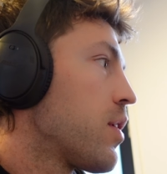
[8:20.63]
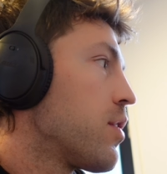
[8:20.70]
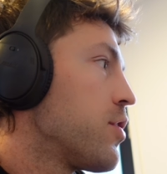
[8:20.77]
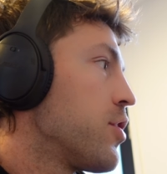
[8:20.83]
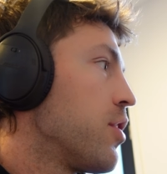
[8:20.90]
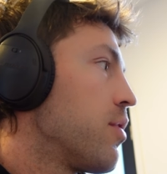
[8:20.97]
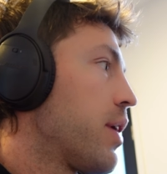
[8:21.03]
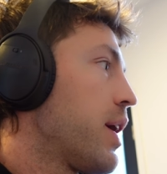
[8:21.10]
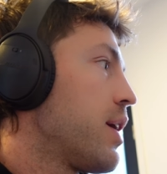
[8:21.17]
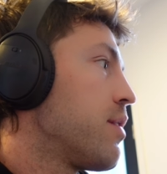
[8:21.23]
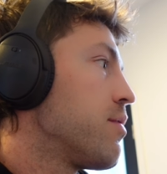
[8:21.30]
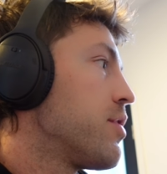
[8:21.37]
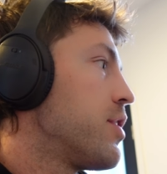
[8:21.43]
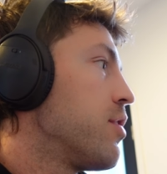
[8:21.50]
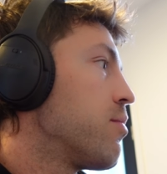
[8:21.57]
So again,
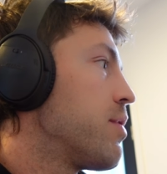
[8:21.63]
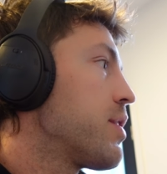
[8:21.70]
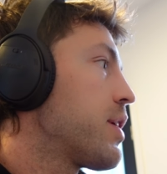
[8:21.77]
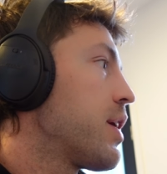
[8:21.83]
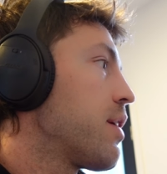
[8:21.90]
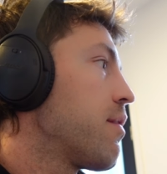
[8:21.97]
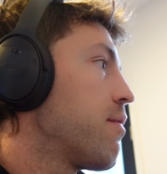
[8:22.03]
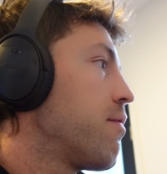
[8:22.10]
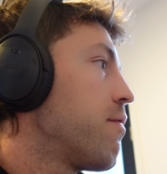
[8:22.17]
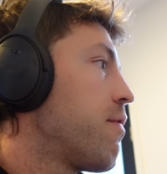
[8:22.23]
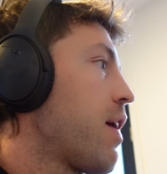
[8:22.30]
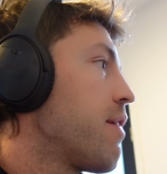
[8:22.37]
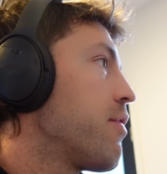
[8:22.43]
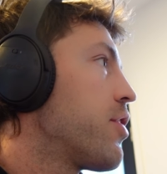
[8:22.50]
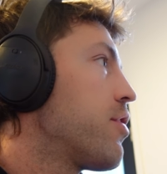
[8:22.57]
still risking
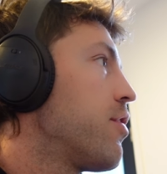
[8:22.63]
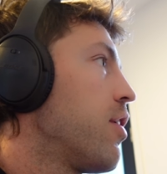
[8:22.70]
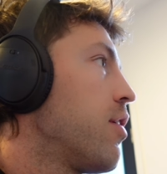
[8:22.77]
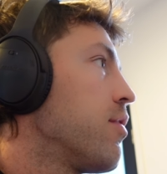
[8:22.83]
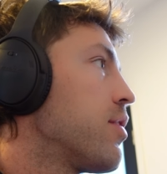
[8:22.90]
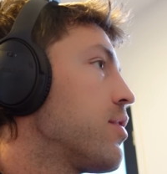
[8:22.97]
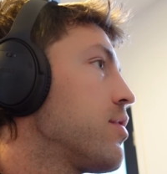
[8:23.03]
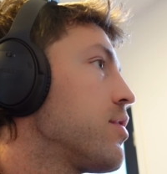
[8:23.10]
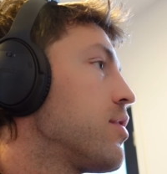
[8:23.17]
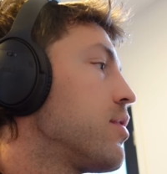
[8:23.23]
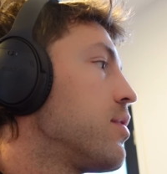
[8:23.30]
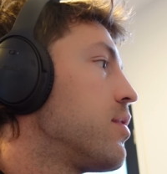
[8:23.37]
$500.